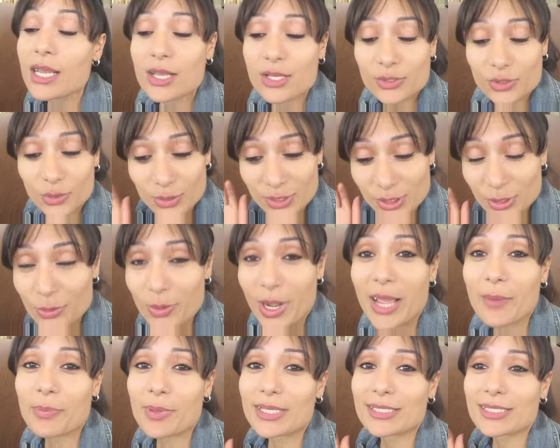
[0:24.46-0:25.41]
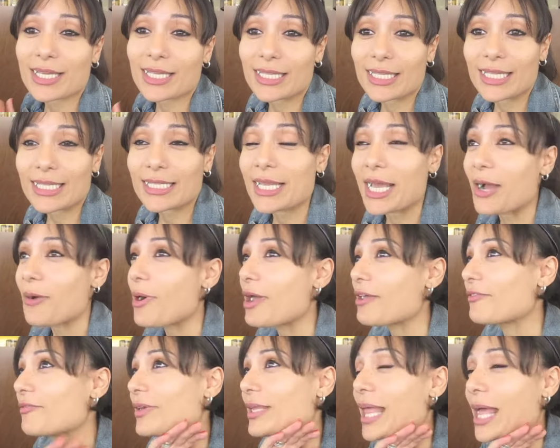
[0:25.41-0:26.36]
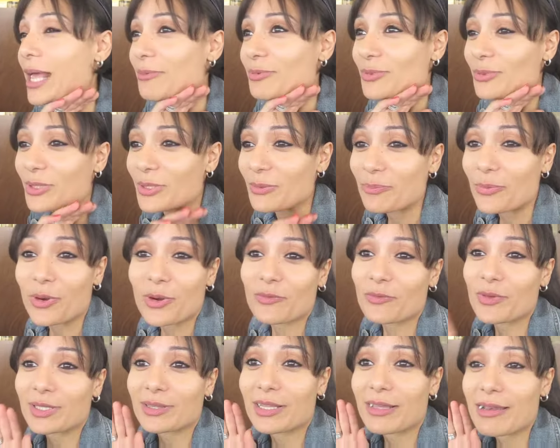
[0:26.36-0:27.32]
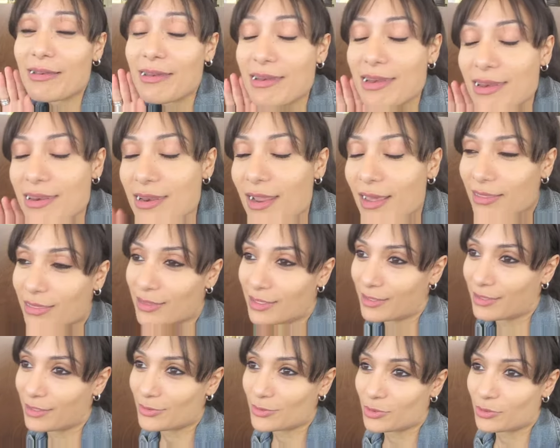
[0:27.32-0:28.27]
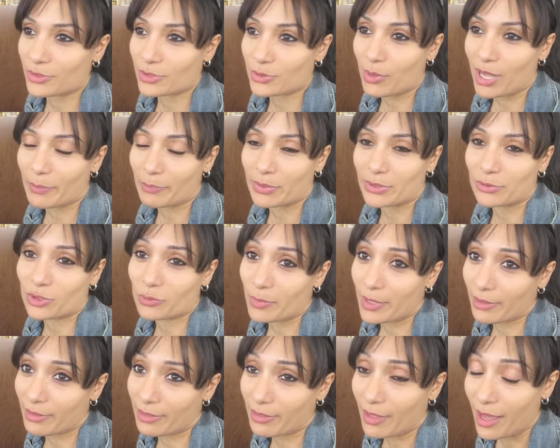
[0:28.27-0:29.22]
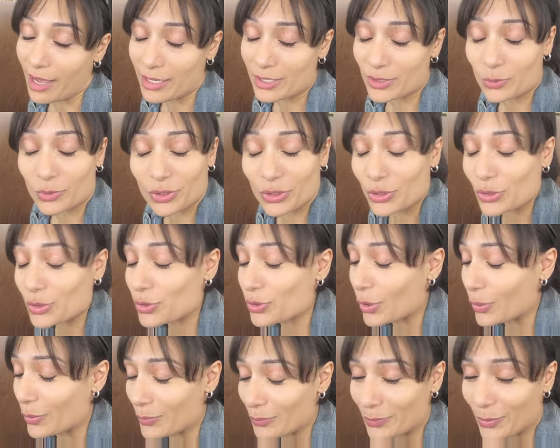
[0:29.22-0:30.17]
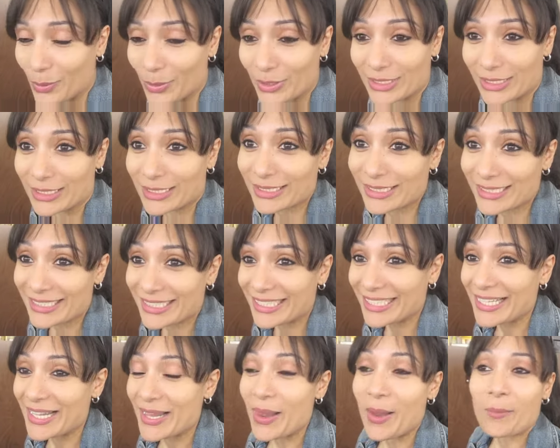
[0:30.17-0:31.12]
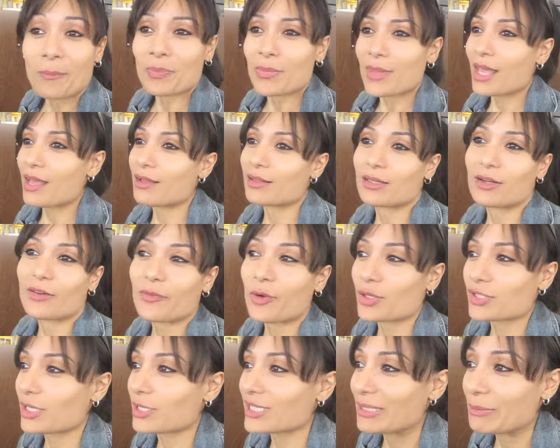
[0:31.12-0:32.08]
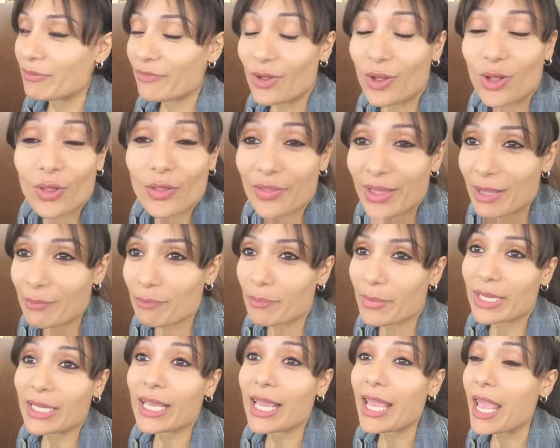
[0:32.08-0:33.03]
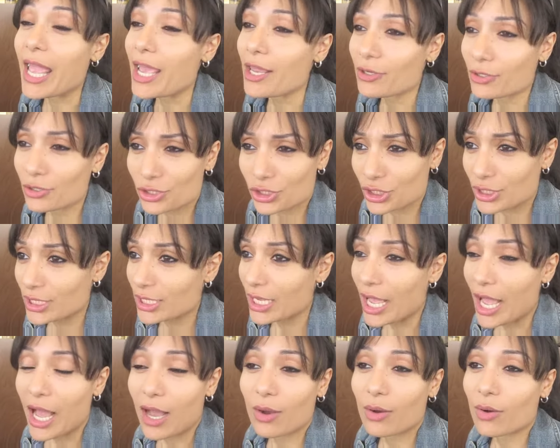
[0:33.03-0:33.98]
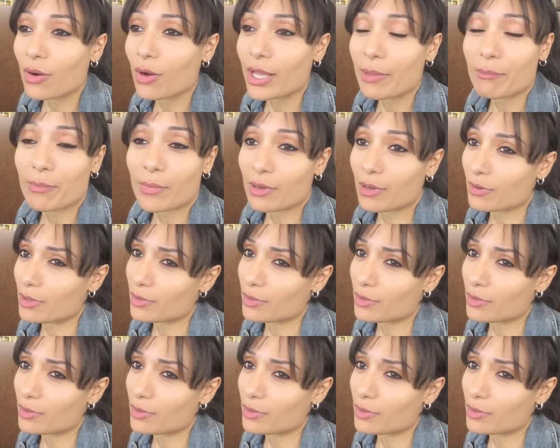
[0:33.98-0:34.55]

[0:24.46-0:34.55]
So as crappy as I eat now, I feel absolutely perfect that nothing is going to happen to my thighs, which is so important. And of course, on top of all that, my energy, how I'm